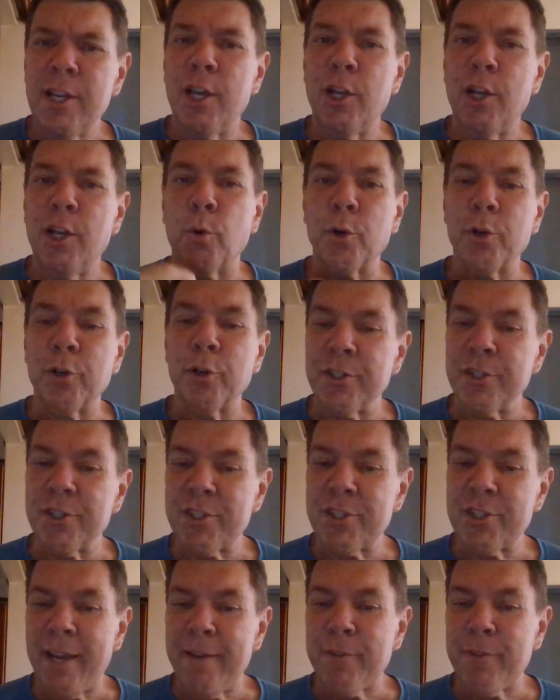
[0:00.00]
in order to
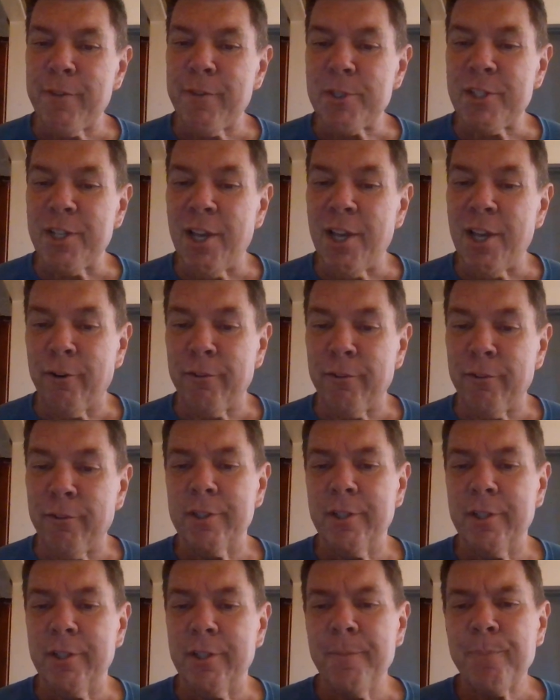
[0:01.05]
save
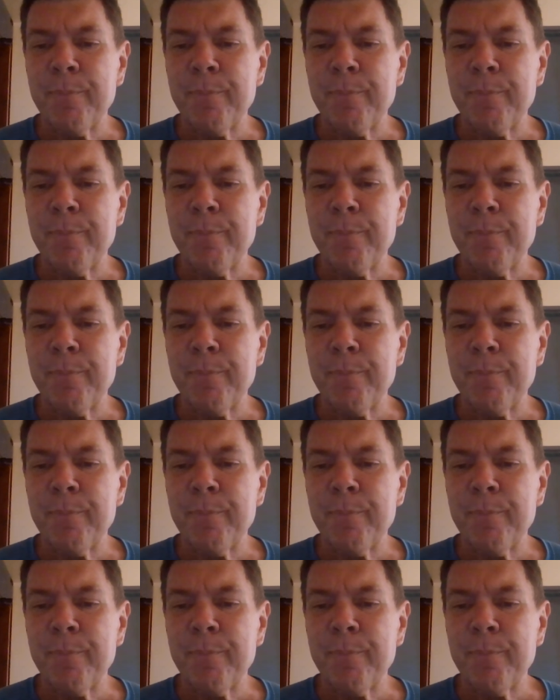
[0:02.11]
themselves.